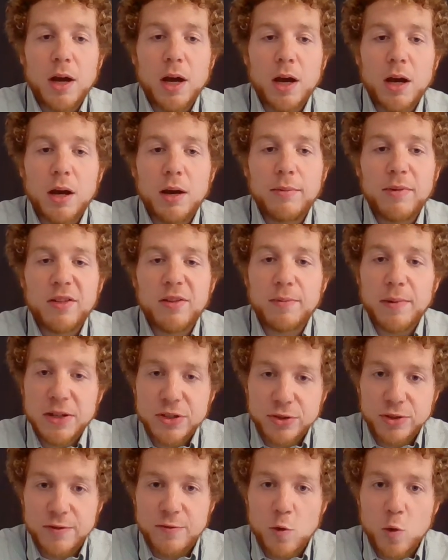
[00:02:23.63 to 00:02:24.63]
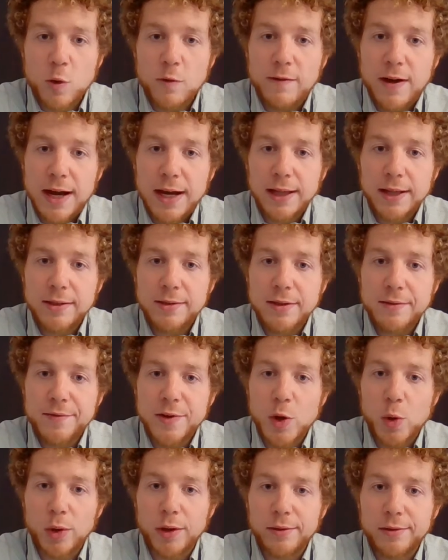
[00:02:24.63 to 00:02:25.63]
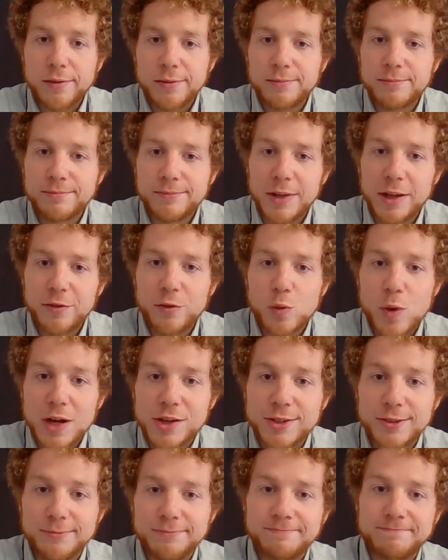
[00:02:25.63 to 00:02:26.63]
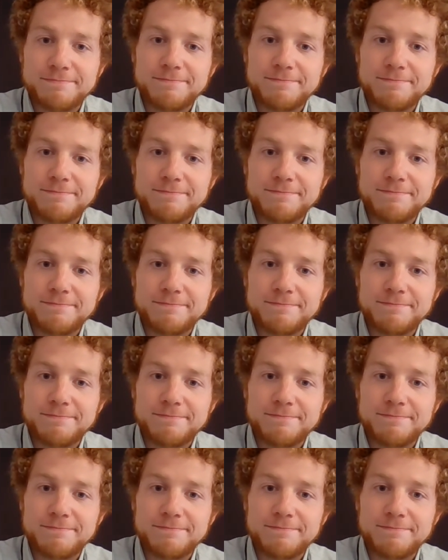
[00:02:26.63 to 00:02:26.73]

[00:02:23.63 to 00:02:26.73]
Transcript: um, especially for violins and violas. Thanks for watching.